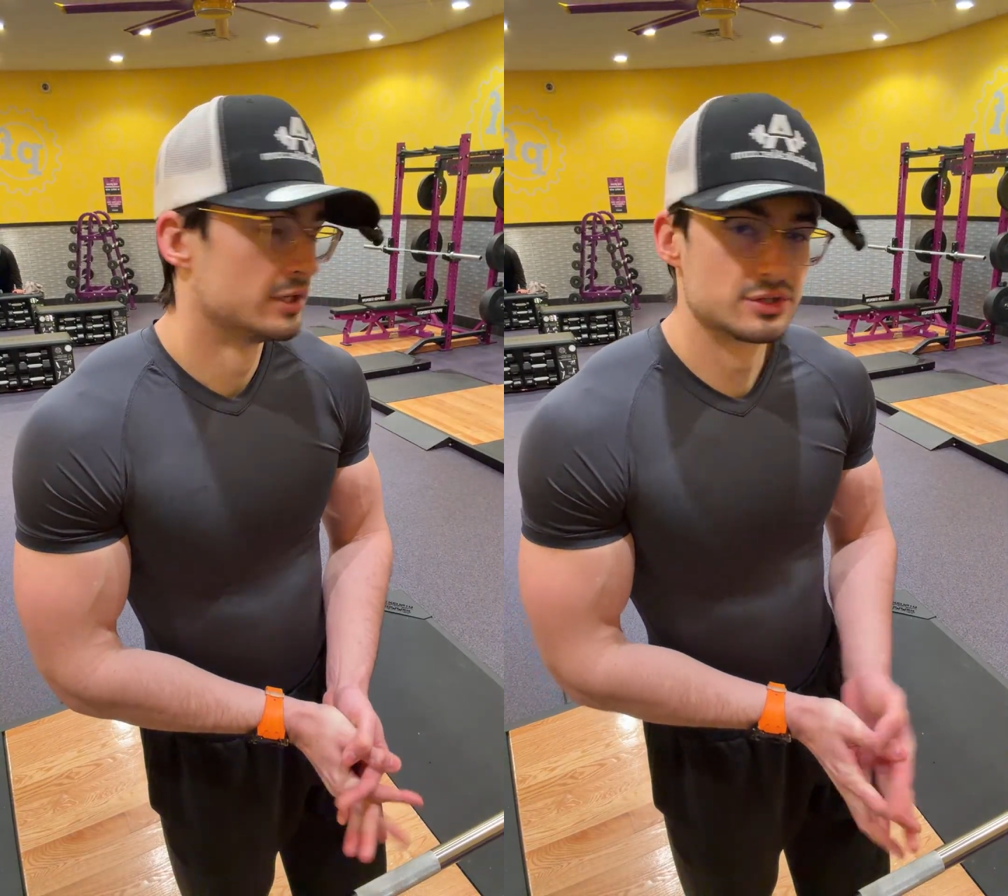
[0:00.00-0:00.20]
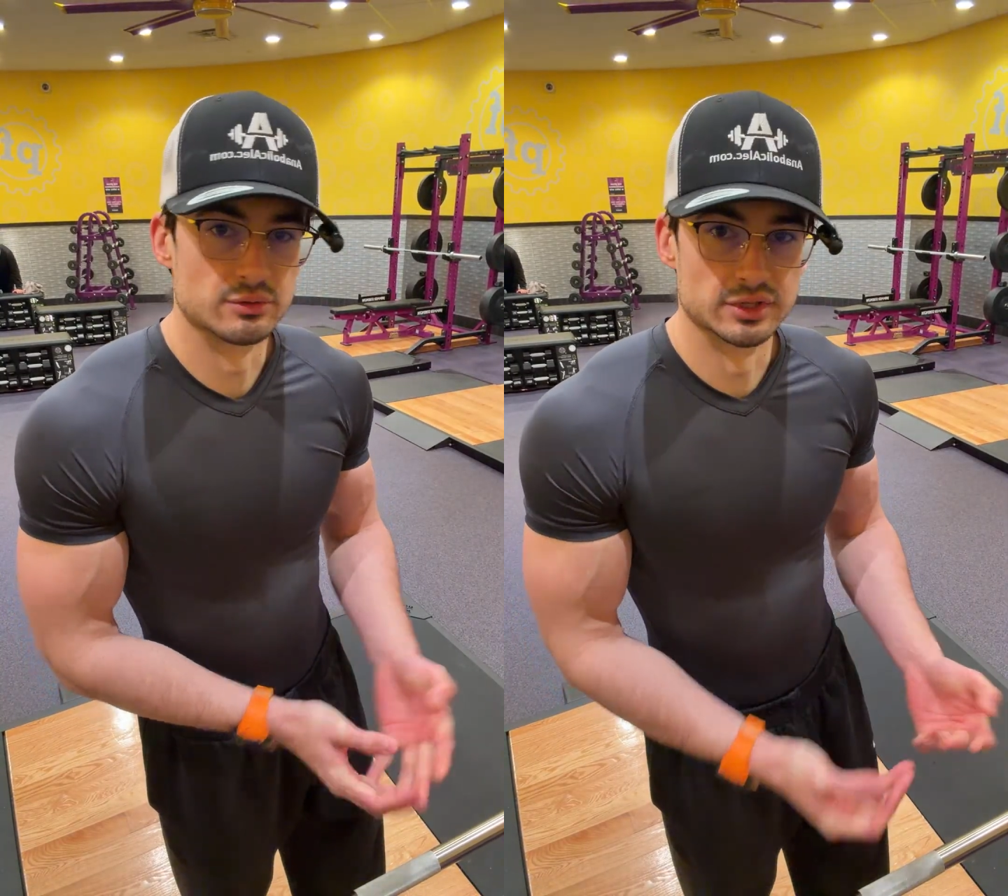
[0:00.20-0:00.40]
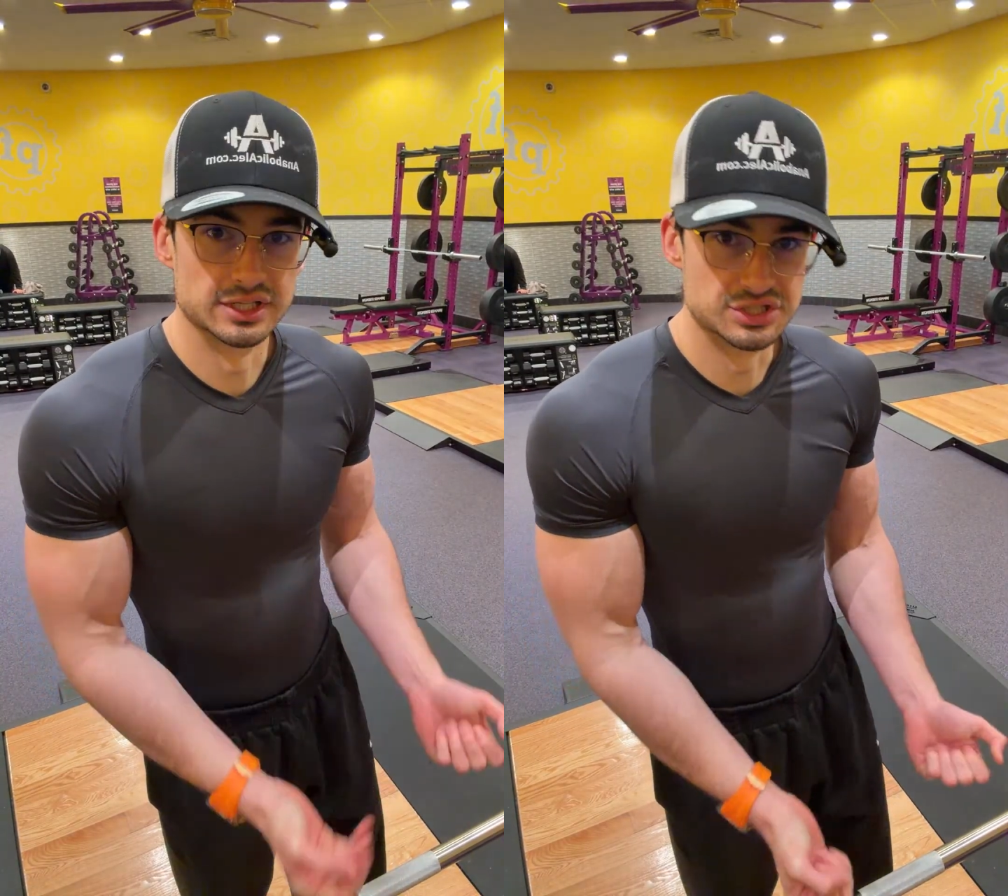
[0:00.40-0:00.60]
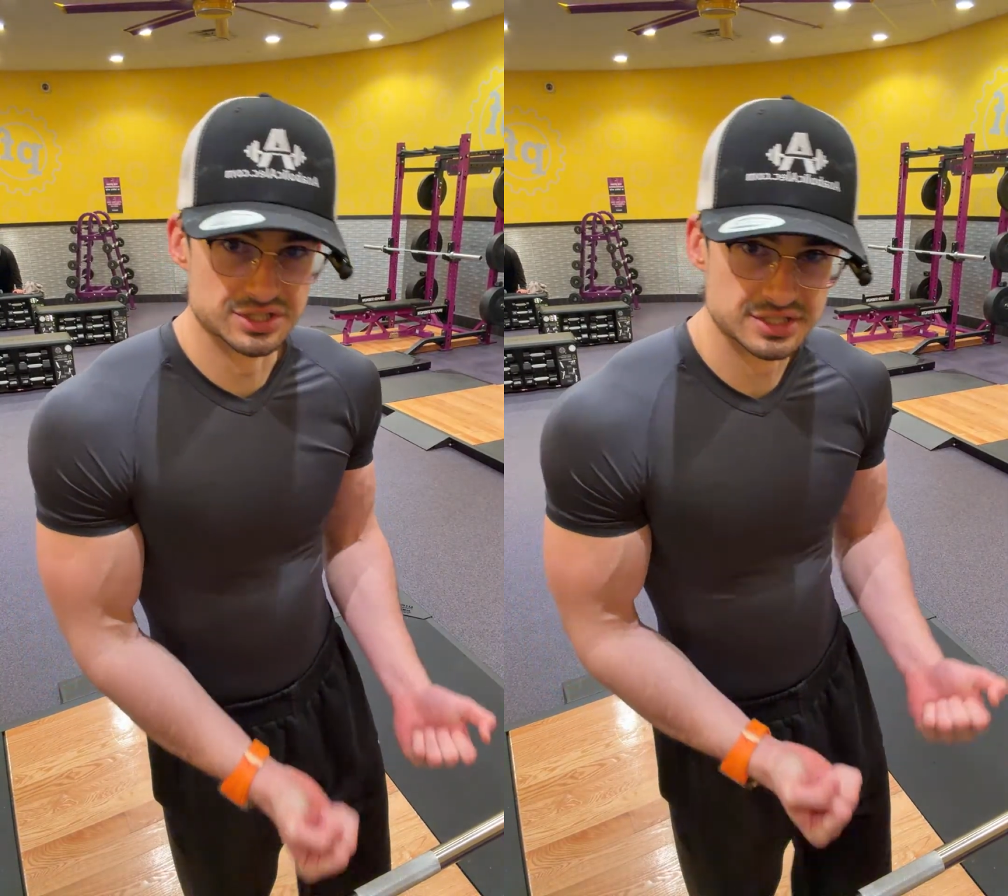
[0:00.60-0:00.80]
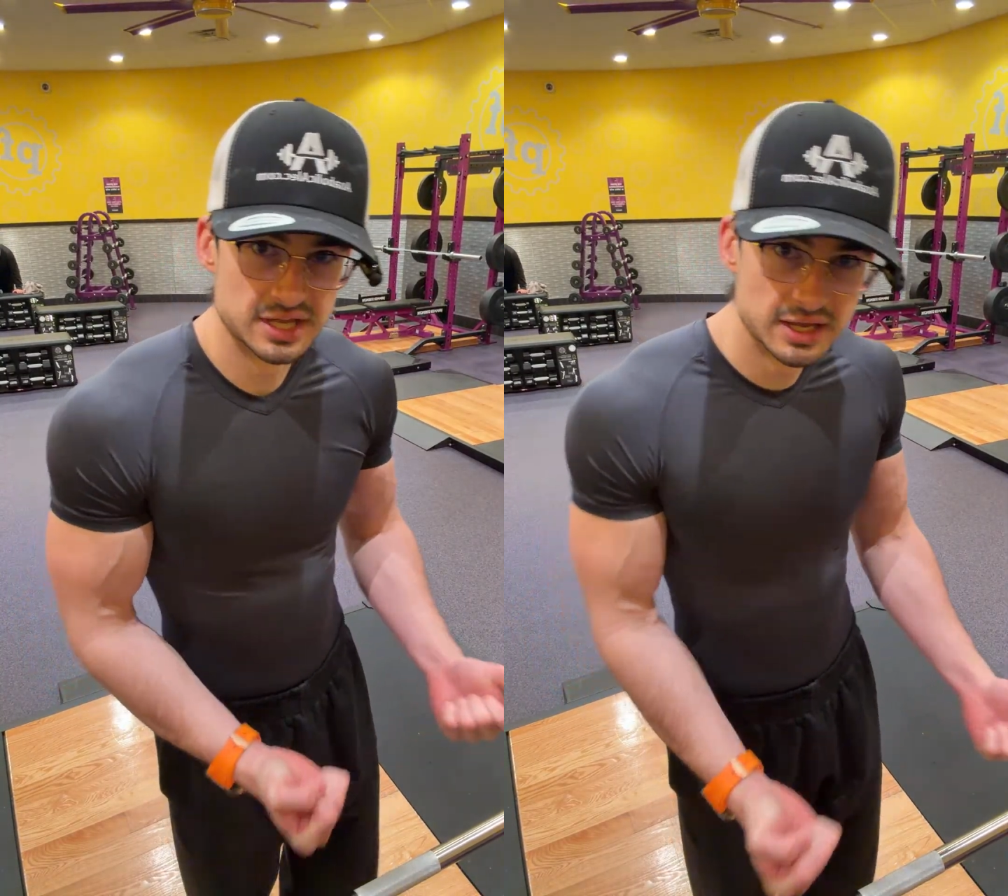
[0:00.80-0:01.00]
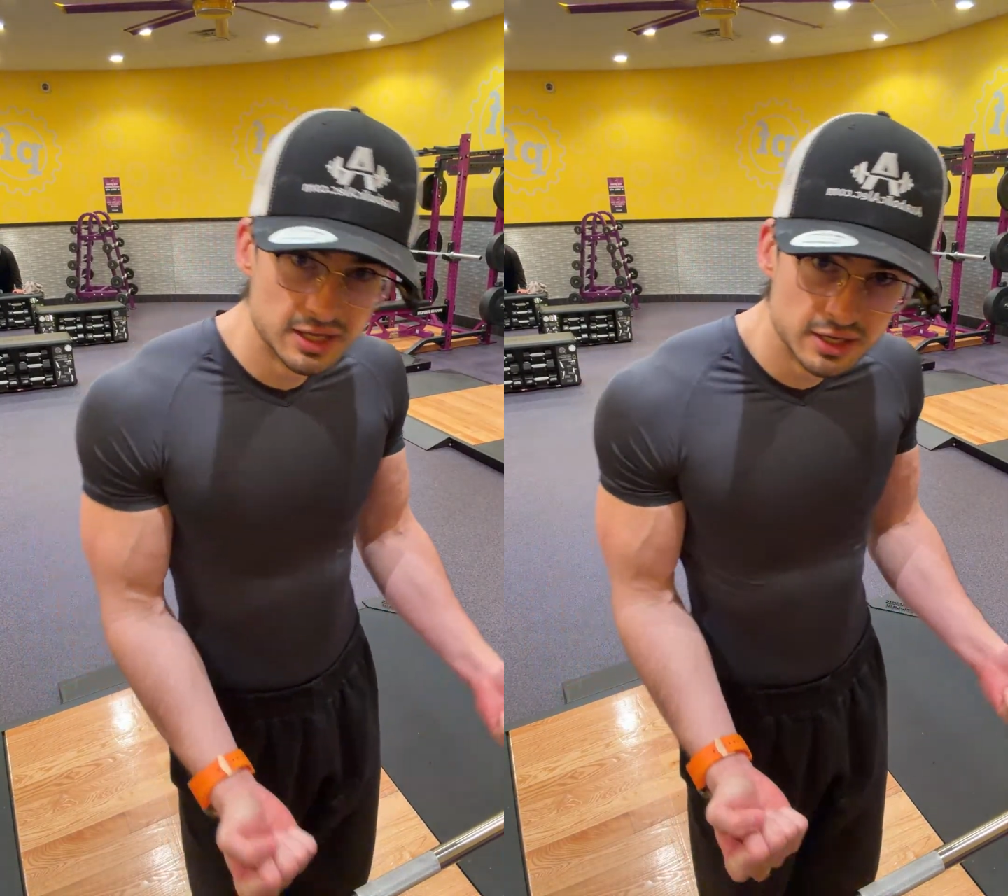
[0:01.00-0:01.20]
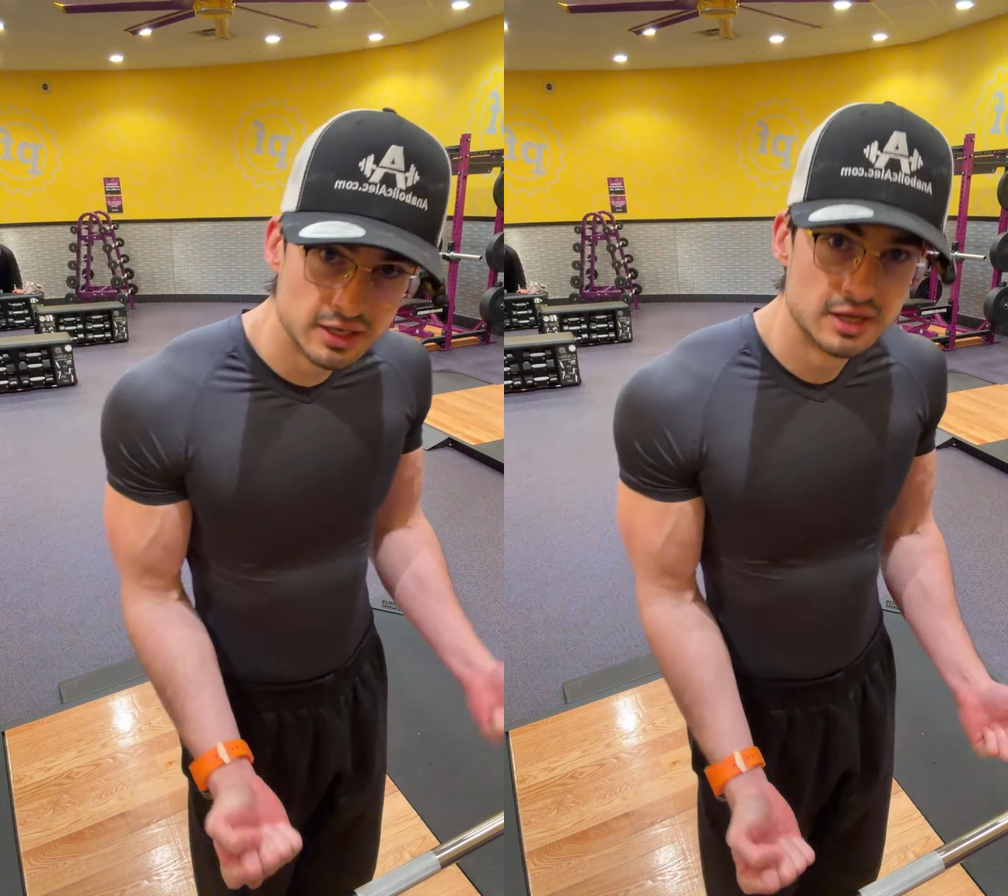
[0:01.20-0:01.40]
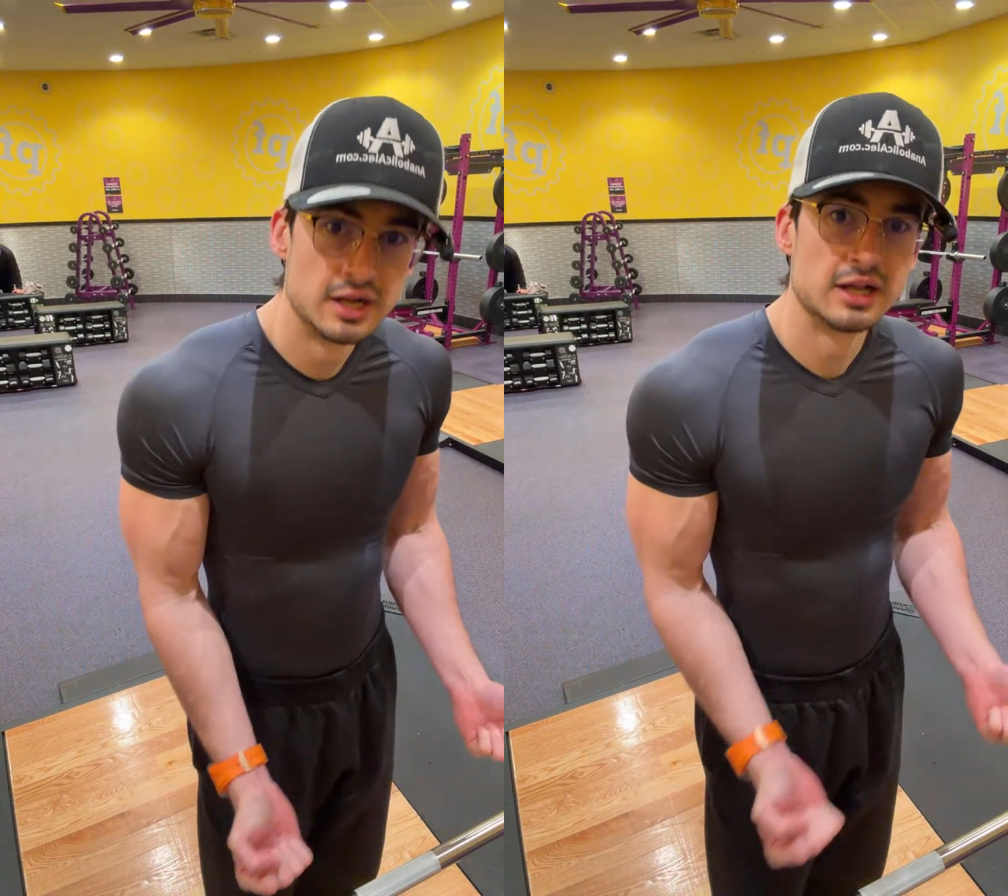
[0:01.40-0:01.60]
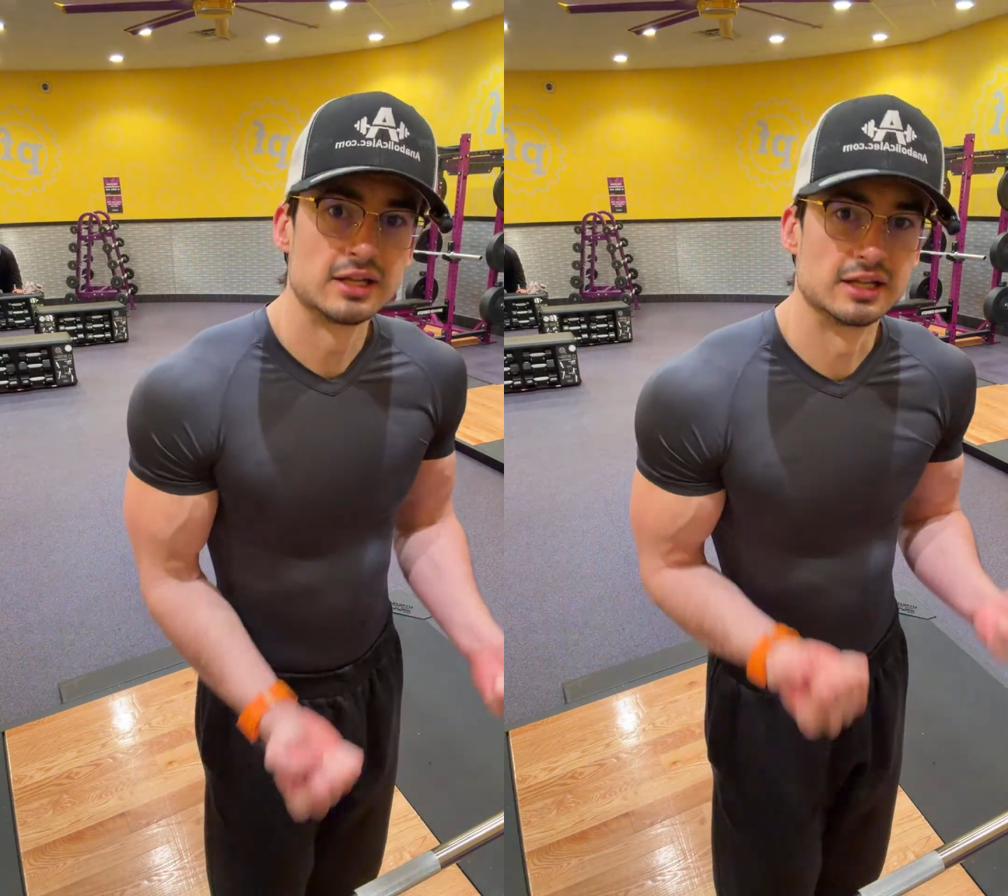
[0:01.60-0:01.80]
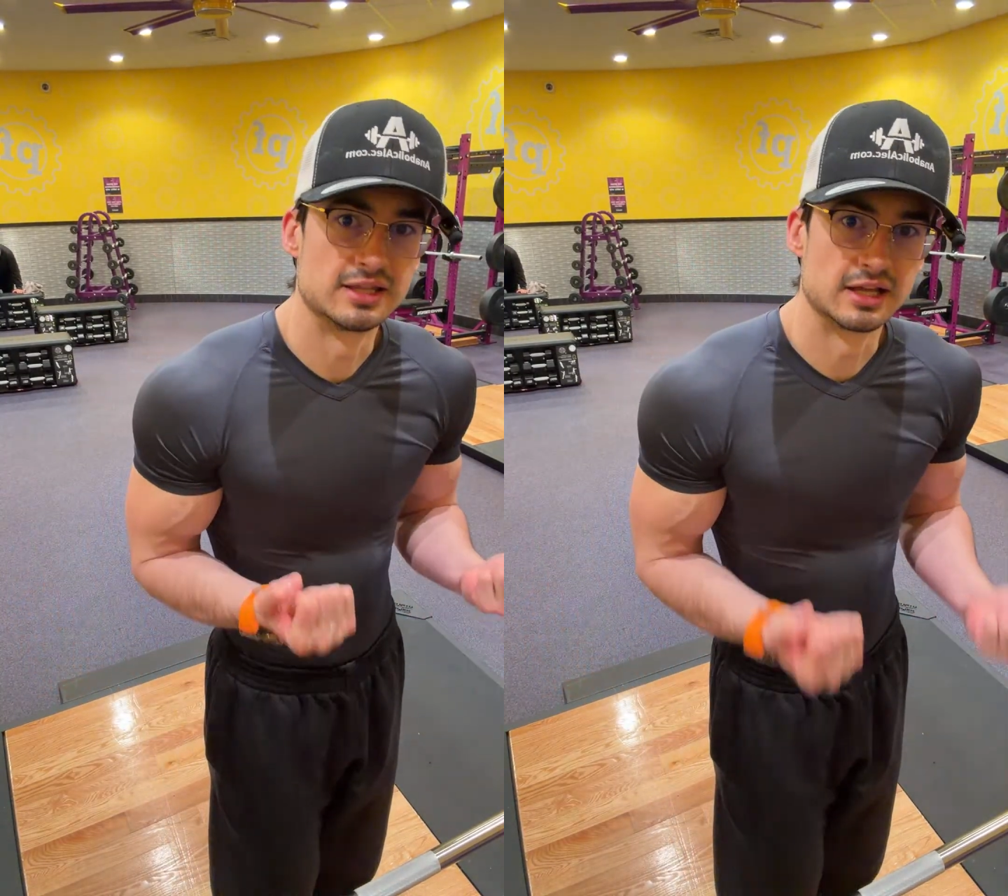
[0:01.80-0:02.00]
to really just
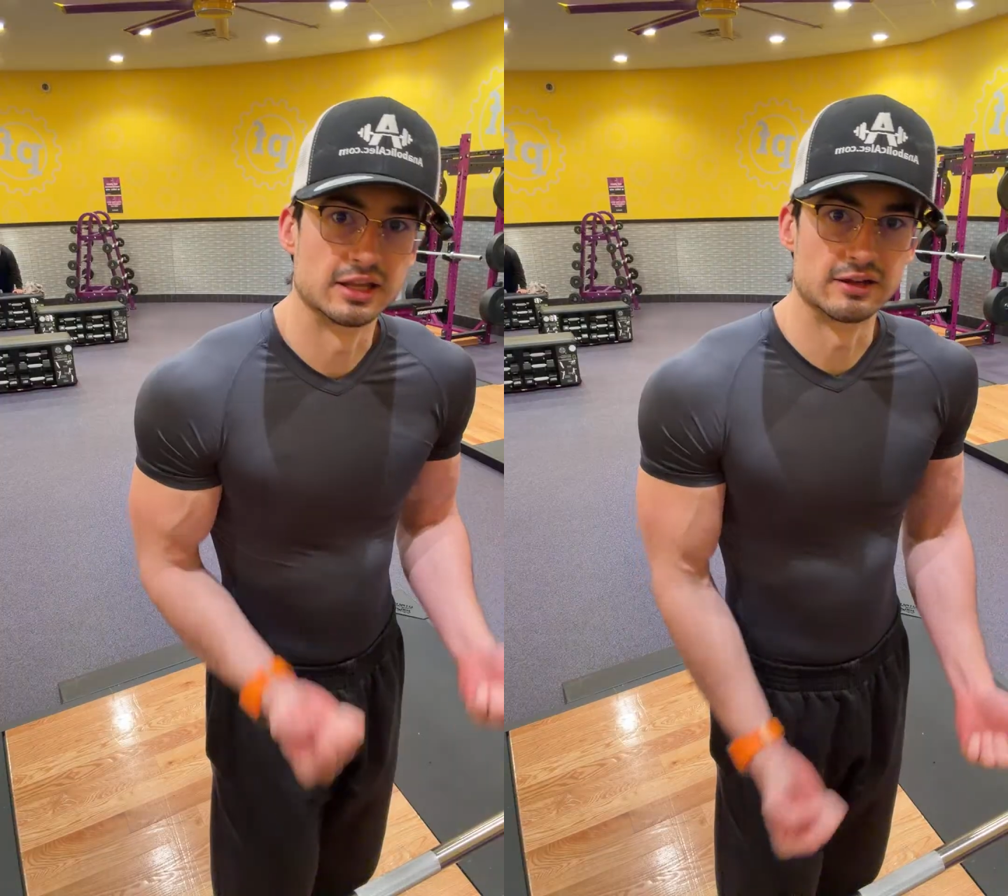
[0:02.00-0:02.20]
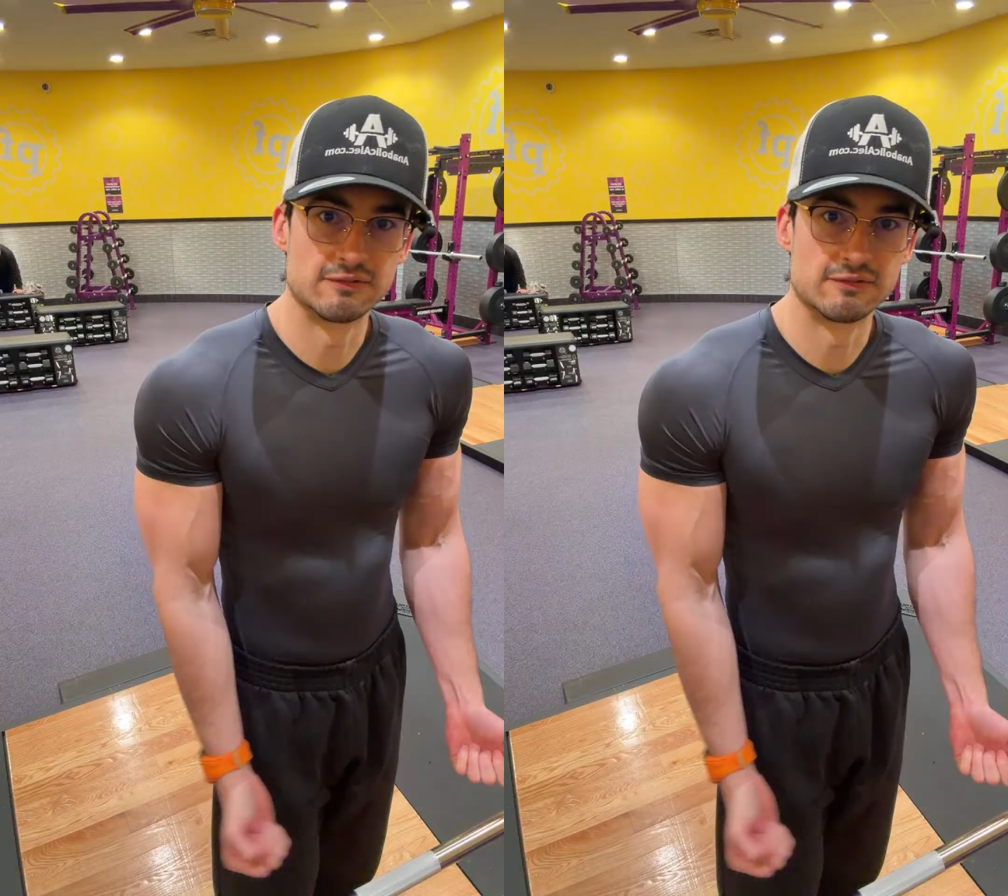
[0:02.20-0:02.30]
get that like